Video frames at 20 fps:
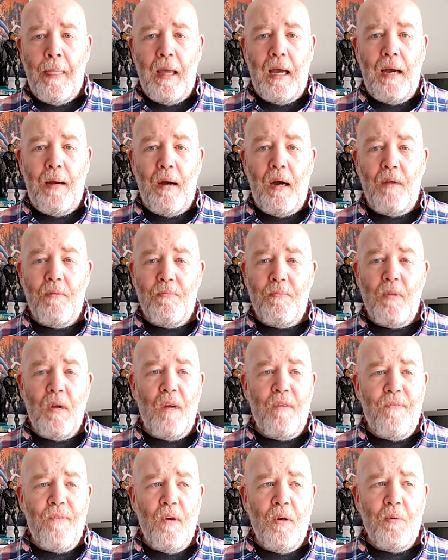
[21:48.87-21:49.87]
I
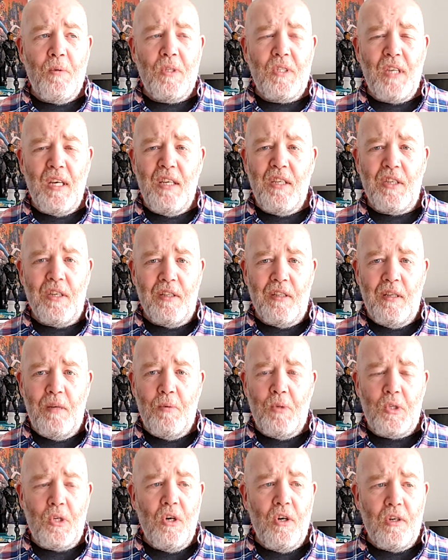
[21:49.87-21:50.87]
thought it was decent.
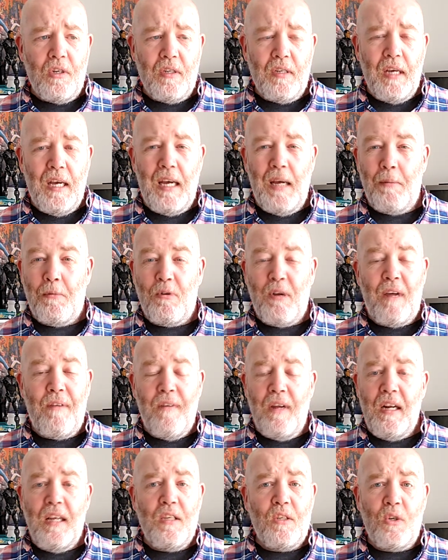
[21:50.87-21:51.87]
It was good.
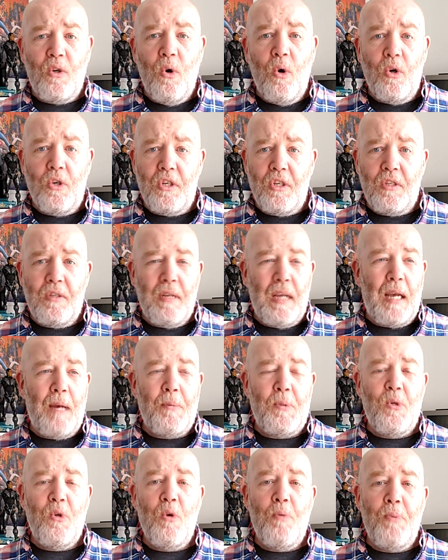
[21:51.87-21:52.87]
Graphically, it's gorgeous.
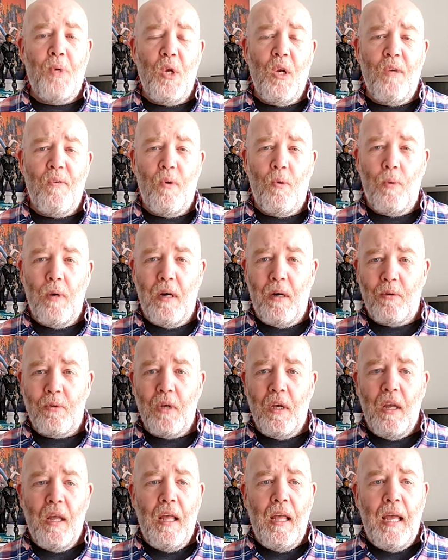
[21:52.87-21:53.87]
Absolutely beautiful
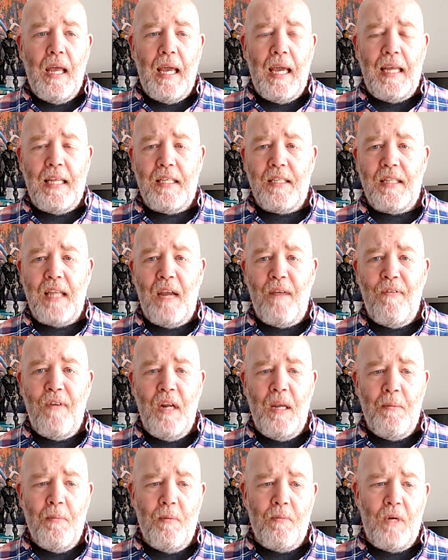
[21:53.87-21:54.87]
world. It's
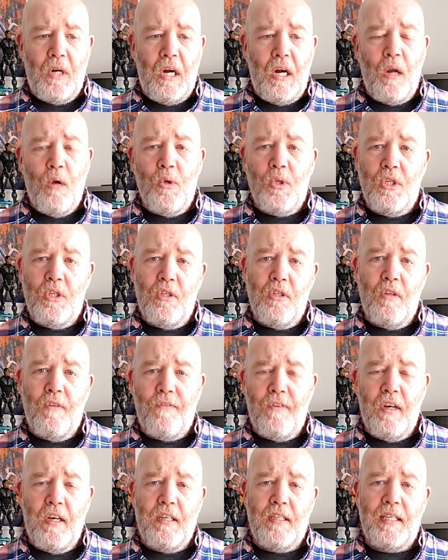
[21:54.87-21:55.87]
definitely closer to the
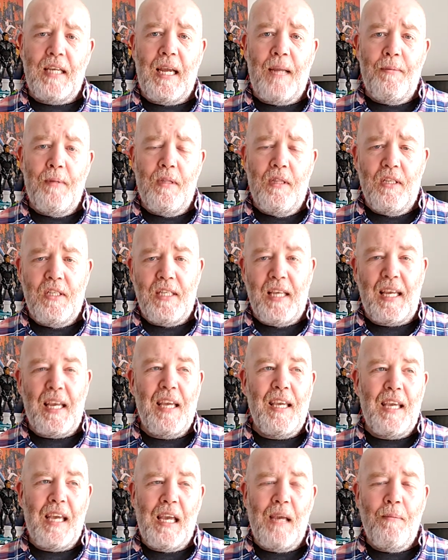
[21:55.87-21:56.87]
first game than the
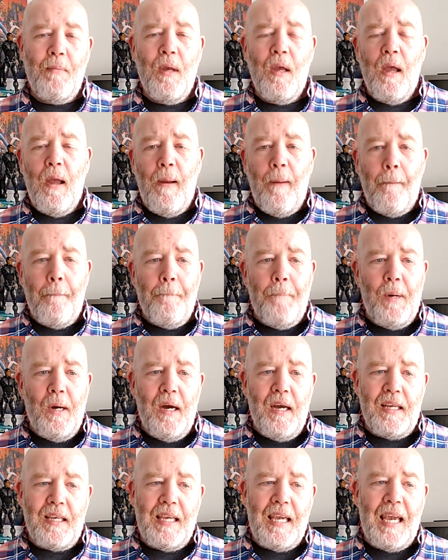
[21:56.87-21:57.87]
second game.
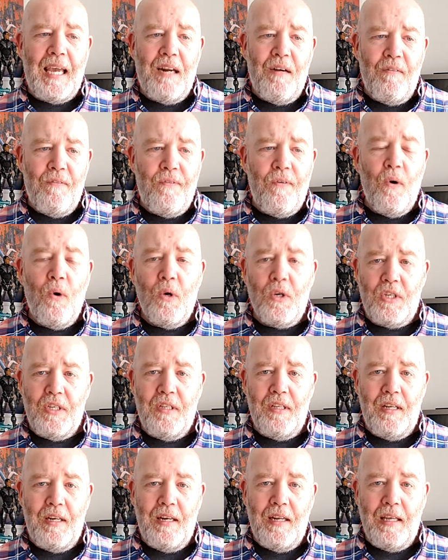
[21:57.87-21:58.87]
But again,
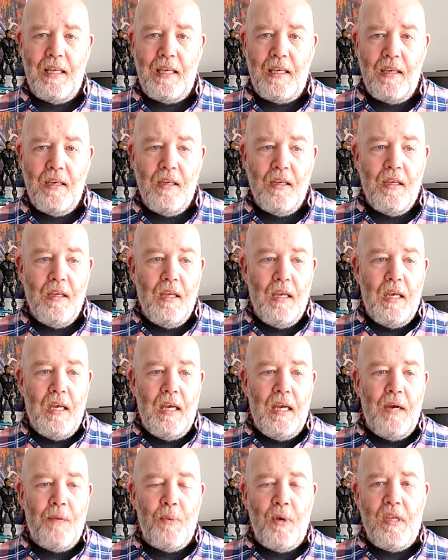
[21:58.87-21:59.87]
unfortunately,
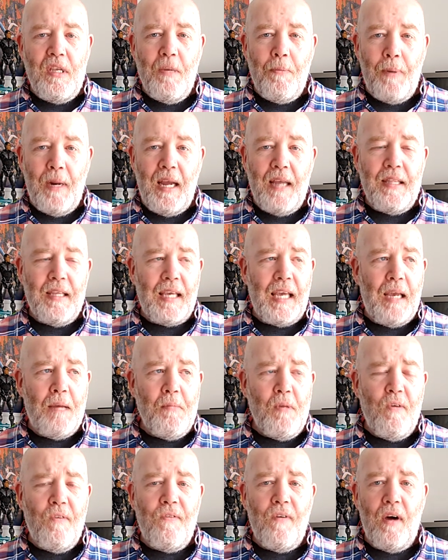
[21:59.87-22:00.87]
when you're playing the
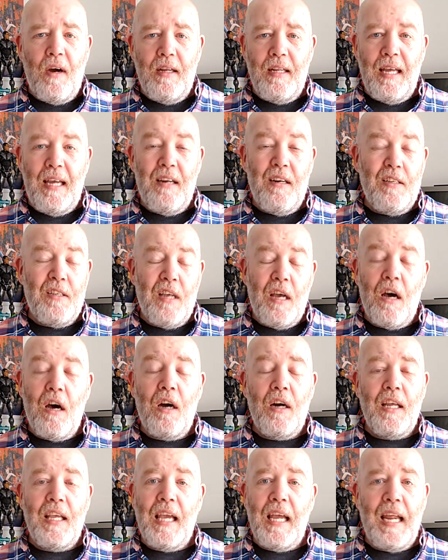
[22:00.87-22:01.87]
game, you find out there's
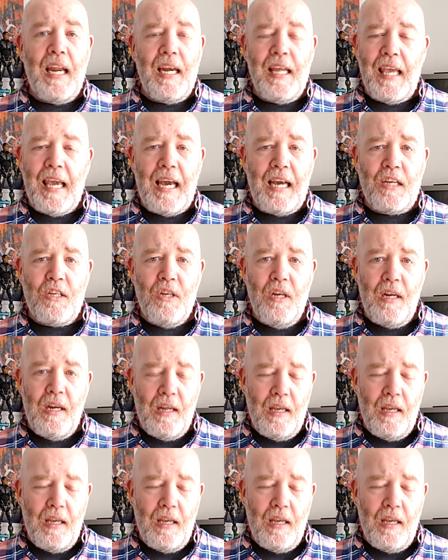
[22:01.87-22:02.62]
hardly any action